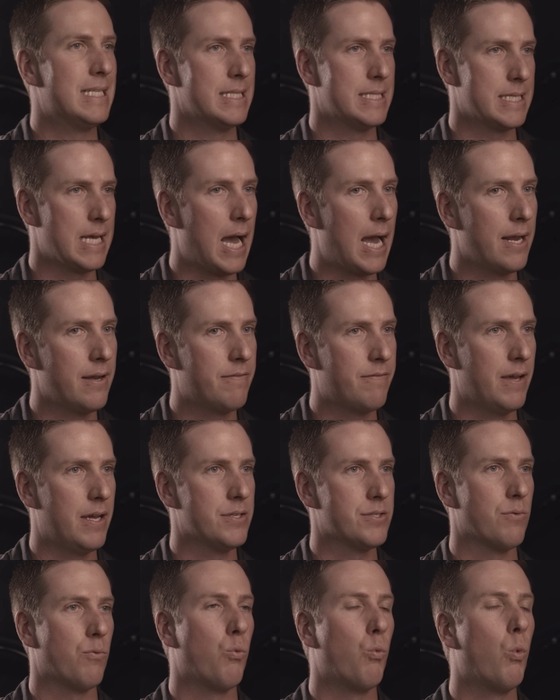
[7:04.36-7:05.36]
design
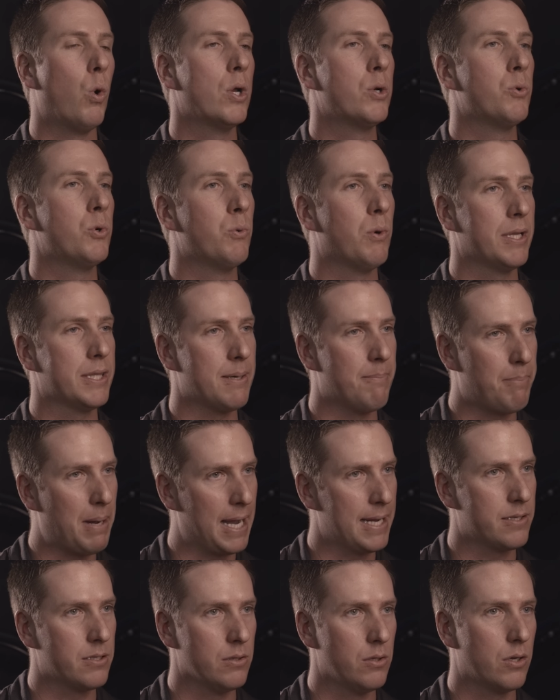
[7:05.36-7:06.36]
phase of what do we want the
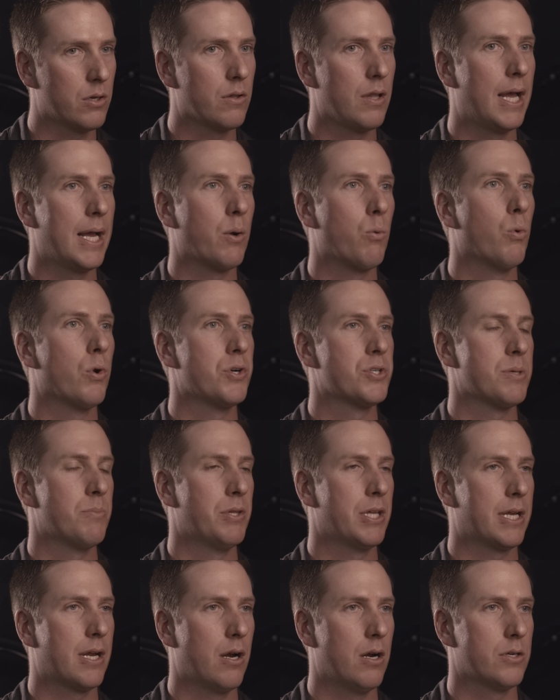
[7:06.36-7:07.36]
bike to look like, what are some
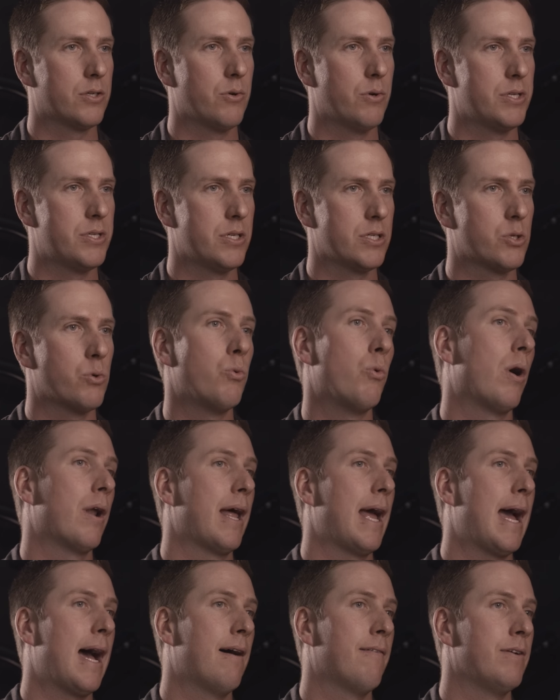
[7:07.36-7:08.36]
of the characteristics we
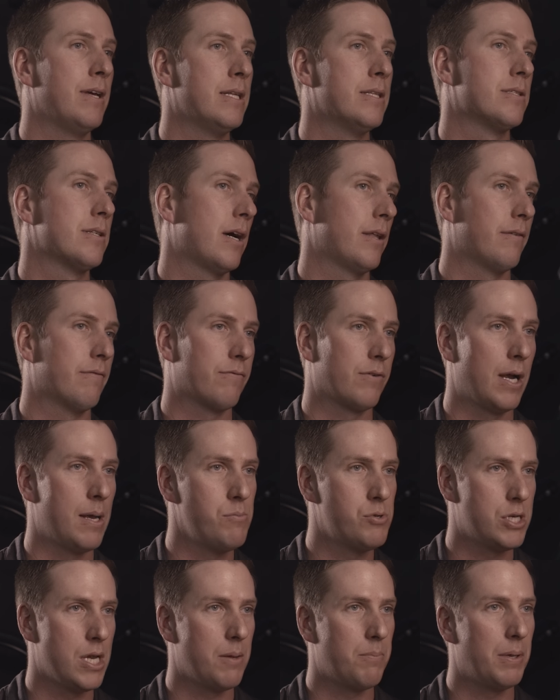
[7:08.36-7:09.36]
want to have inside the
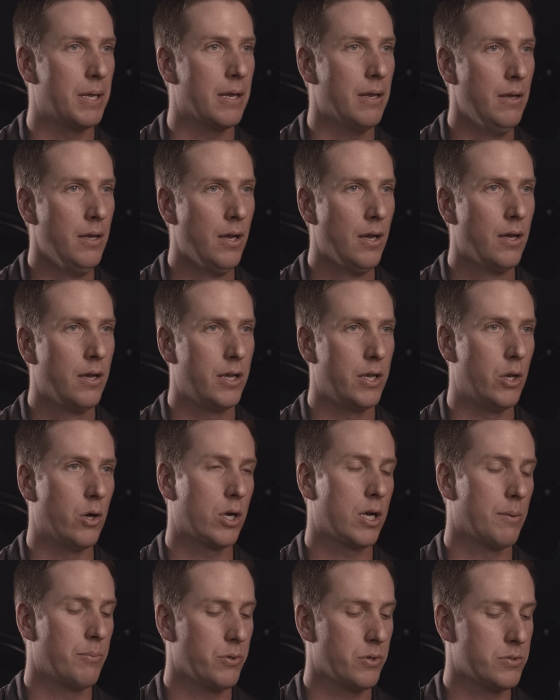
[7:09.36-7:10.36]
frame shaping. You know,
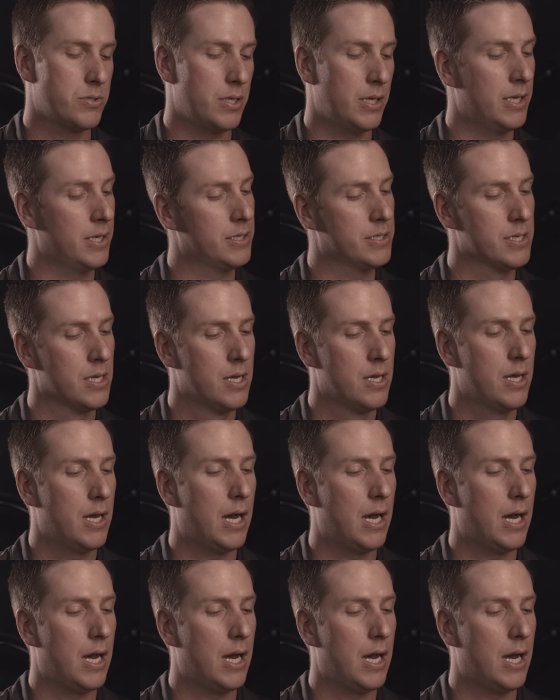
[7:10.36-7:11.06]
a couple of those things,